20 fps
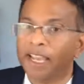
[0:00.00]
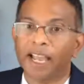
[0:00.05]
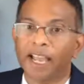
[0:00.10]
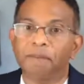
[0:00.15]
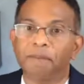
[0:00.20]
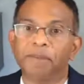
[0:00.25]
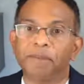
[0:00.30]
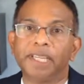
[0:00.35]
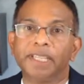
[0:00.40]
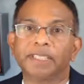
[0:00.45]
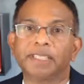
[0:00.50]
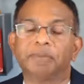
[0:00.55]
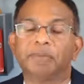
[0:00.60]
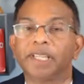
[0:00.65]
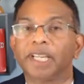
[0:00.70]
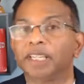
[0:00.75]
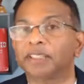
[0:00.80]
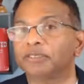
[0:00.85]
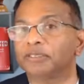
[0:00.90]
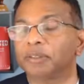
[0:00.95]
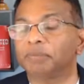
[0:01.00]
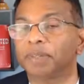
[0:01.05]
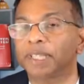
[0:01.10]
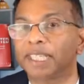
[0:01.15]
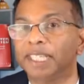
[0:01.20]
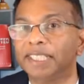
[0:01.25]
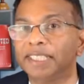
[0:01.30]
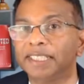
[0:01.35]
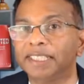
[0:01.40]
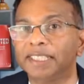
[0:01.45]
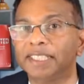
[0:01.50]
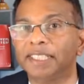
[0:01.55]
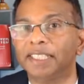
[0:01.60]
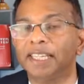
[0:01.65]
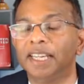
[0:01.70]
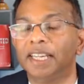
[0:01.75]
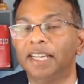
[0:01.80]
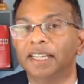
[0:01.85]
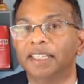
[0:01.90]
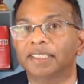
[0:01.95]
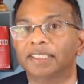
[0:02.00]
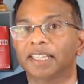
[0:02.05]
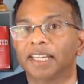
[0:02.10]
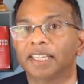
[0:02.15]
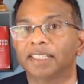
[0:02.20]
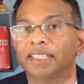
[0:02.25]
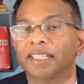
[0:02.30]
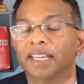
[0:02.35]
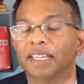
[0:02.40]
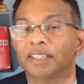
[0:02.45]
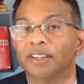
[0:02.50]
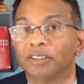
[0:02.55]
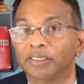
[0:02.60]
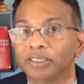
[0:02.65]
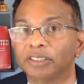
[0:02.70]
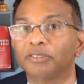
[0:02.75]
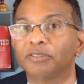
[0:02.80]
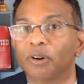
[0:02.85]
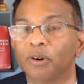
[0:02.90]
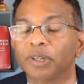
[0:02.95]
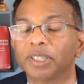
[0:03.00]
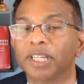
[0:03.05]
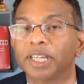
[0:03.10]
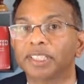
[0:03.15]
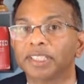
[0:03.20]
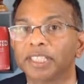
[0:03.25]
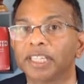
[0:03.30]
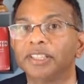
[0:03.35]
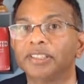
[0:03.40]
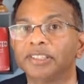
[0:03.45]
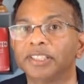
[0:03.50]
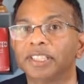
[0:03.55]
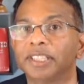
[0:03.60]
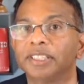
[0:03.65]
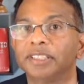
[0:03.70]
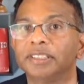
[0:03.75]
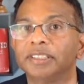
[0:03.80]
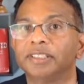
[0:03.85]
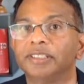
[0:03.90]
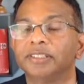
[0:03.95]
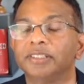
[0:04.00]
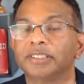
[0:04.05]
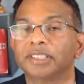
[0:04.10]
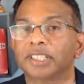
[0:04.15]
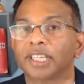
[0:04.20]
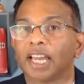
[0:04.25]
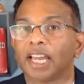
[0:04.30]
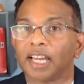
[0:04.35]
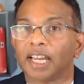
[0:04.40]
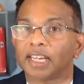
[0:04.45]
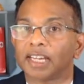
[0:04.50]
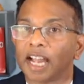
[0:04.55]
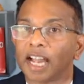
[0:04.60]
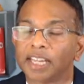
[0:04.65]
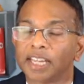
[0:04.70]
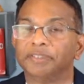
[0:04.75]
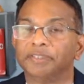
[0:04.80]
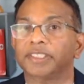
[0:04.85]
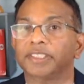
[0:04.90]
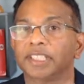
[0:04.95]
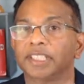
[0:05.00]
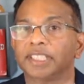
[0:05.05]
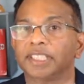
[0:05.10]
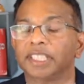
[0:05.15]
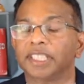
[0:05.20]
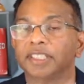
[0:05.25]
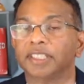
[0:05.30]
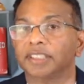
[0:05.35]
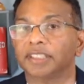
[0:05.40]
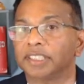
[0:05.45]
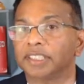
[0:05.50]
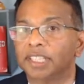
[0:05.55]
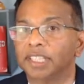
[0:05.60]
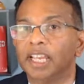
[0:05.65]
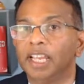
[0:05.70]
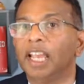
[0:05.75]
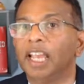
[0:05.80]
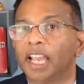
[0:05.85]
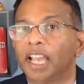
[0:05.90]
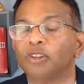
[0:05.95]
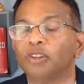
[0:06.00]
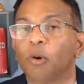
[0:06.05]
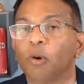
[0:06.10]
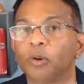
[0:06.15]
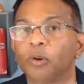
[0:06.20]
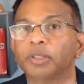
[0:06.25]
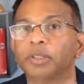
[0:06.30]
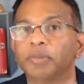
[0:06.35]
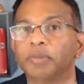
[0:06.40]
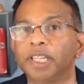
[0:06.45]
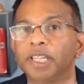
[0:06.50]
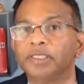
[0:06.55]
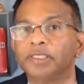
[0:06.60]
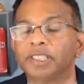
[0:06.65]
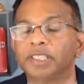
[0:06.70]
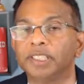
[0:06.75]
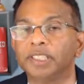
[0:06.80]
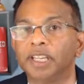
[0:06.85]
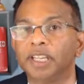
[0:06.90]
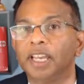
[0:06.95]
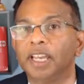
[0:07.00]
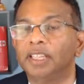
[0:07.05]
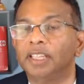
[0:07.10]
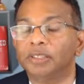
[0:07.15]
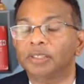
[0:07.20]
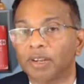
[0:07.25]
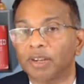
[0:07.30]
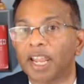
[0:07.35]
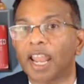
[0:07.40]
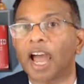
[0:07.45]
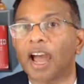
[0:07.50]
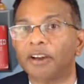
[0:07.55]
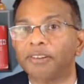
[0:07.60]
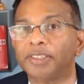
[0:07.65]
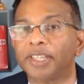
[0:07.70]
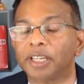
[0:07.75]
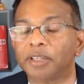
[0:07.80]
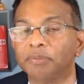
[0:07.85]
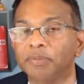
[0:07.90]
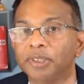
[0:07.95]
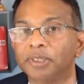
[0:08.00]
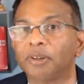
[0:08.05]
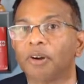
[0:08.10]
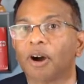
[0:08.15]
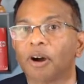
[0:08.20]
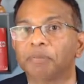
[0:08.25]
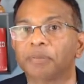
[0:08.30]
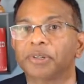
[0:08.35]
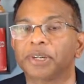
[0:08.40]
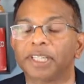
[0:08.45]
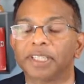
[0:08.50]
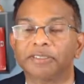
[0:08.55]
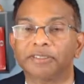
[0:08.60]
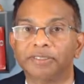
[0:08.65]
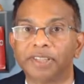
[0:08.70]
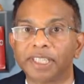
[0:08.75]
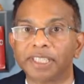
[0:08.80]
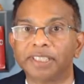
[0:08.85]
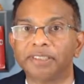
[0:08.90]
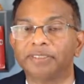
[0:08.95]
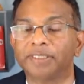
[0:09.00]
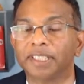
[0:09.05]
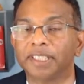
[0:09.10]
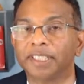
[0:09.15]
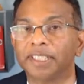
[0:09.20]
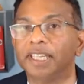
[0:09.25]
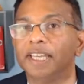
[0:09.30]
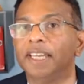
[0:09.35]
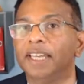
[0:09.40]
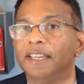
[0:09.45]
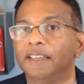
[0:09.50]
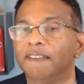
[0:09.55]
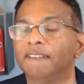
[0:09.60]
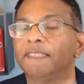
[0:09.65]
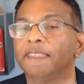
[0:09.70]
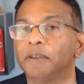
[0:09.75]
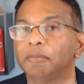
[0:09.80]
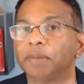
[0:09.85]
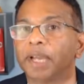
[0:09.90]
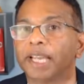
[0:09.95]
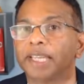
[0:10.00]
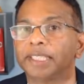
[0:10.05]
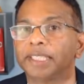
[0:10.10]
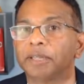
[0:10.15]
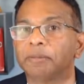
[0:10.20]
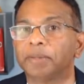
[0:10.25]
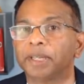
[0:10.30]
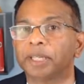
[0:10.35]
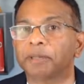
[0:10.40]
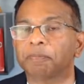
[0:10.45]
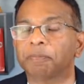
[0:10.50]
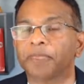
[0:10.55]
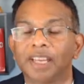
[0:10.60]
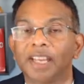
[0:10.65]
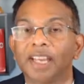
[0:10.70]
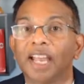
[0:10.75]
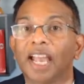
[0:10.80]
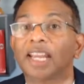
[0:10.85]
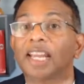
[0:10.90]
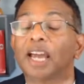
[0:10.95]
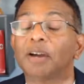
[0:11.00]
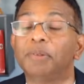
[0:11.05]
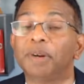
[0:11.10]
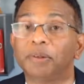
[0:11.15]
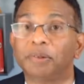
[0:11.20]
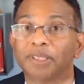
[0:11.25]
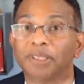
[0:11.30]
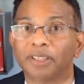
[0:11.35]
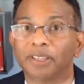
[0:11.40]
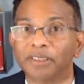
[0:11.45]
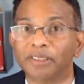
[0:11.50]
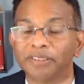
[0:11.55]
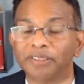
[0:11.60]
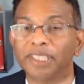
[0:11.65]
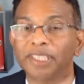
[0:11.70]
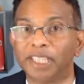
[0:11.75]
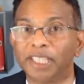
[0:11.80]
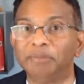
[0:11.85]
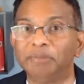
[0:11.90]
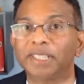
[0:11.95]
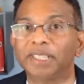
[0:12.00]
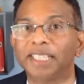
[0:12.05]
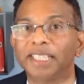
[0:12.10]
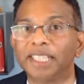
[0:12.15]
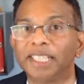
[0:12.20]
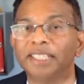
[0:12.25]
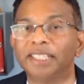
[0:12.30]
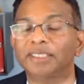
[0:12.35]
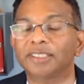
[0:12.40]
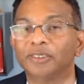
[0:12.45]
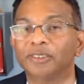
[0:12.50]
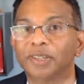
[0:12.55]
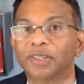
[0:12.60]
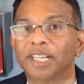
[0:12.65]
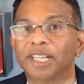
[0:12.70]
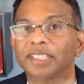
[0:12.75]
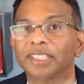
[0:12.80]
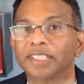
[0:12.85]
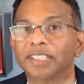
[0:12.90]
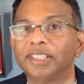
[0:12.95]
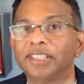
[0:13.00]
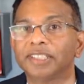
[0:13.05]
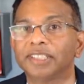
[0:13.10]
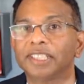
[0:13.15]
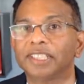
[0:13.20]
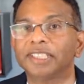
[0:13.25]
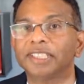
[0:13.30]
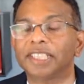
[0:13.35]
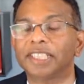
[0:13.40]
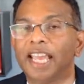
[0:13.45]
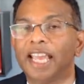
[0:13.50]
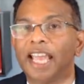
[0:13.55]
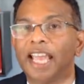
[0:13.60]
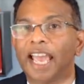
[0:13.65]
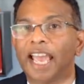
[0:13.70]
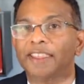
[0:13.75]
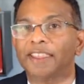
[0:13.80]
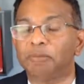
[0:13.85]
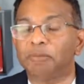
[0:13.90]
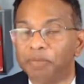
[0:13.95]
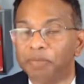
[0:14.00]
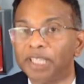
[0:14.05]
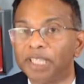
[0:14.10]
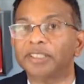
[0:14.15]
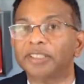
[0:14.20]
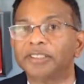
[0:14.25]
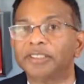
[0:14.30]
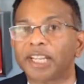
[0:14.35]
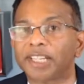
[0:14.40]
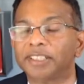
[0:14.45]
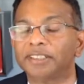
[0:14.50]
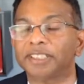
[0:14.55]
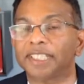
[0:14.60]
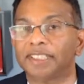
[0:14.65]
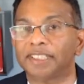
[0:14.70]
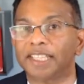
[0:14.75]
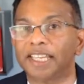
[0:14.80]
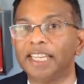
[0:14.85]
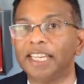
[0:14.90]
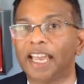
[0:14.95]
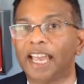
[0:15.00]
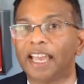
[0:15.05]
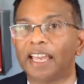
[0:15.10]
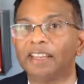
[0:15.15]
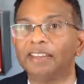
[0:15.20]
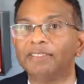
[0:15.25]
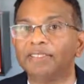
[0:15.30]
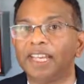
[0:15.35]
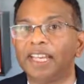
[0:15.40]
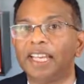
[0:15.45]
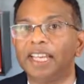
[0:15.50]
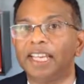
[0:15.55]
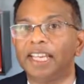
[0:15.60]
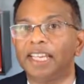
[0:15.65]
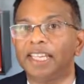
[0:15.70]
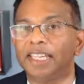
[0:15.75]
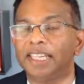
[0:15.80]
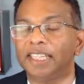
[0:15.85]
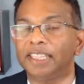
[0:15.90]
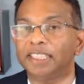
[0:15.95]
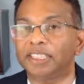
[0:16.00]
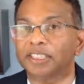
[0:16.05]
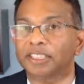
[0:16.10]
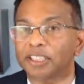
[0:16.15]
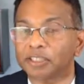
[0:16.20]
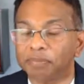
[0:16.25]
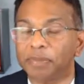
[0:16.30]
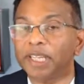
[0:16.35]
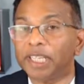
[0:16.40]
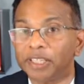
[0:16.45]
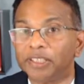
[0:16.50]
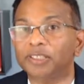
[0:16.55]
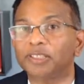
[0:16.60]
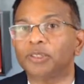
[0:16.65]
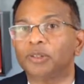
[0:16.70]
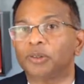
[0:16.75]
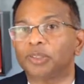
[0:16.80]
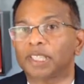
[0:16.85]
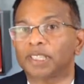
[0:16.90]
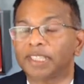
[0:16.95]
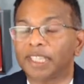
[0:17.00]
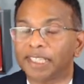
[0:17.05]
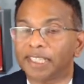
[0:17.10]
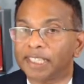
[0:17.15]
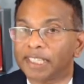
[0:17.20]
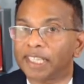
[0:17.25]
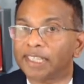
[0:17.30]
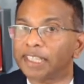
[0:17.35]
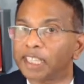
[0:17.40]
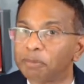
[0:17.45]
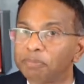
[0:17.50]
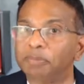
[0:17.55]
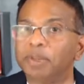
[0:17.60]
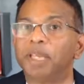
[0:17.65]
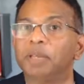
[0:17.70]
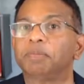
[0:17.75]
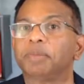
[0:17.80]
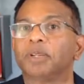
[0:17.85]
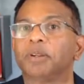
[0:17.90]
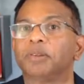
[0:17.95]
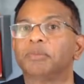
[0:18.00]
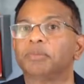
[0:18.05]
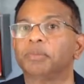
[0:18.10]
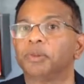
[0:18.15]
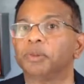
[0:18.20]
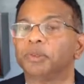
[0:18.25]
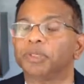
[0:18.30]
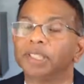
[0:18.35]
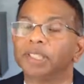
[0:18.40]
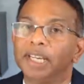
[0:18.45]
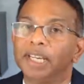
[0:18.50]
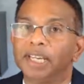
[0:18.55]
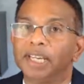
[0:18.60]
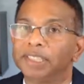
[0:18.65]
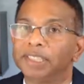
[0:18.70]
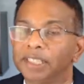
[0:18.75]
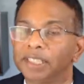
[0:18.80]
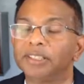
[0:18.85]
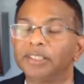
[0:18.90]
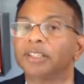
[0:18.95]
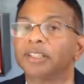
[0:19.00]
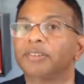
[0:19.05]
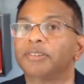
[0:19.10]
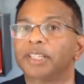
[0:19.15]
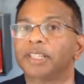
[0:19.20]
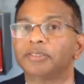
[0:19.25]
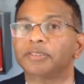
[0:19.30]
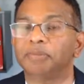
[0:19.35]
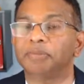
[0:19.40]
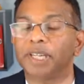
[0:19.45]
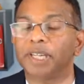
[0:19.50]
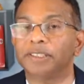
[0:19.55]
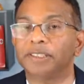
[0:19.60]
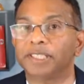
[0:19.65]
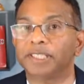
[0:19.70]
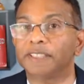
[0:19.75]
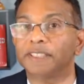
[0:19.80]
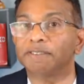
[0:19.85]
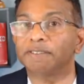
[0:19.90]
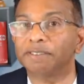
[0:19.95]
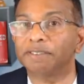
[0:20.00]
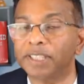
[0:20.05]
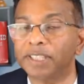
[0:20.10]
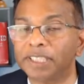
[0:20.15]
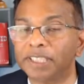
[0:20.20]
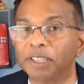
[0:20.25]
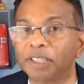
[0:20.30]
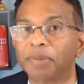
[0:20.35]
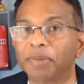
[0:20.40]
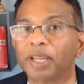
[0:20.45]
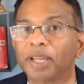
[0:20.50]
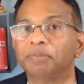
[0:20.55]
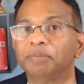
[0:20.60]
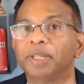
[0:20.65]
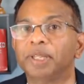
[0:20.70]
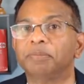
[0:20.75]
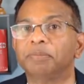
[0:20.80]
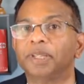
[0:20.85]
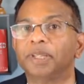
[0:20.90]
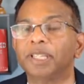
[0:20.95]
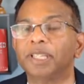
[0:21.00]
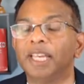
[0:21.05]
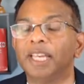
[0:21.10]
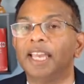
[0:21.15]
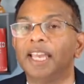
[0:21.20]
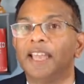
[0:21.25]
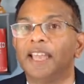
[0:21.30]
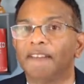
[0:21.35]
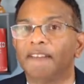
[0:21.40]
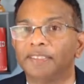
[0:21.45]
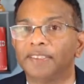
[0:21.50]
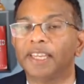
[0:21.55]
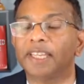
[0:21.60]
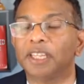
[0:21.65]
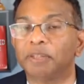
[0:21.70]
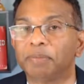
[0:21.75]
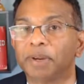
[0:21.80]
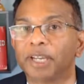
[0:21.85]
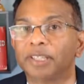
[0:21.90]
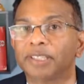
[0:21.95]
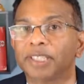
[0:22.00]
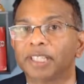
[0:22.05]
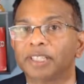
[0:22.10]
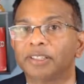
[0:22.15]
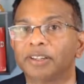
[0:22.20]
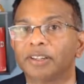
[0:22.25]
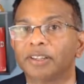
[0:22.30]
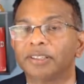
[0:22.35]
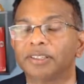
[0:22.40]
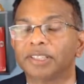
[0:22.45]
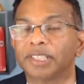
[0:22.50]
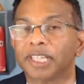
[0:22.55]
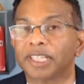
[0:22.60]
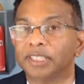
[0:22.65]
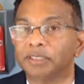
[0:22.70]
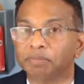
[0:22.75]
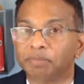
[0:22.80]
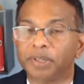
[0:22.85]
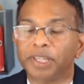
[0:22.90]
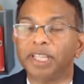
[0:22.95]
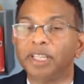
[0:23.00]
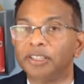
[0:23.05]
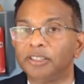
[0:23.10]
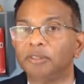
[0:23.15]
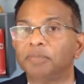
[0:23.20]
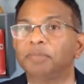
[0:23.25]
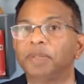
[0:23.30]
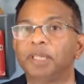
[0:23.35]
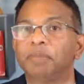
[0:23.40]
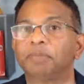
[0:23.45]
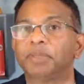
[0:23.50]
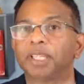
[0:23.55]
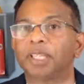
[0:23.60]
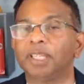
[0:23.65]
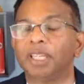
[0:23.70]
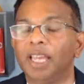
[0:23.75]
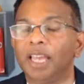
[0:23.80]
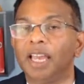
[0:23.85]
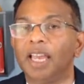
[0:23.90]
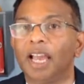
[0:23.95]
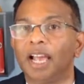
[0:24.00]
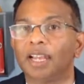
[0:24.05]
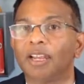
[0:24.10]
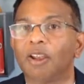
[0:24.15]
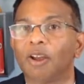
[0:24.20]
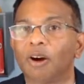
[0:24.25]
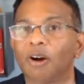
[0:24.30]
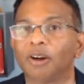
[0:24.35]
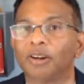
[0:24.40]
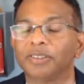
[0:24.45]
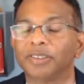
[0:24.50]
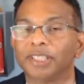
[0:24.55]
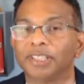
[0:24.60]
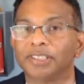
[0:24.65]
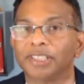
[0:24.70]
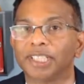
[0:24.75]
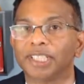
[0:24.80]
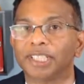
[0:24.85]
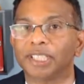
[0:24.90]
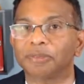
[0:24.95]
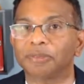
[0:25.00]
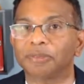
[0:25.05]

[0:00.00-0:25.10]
Here's something else from McKinsey saying that lots of organizations used artificial intelligence and automation to allow them to operate effectively in the pandemic. And I work with a lot of teams and leaders and organizations, and the biggest challenge that they have is just making sure that they can get their people on board. Digital transformation is first about people and then about technology, and it's bringing your people along on the journey.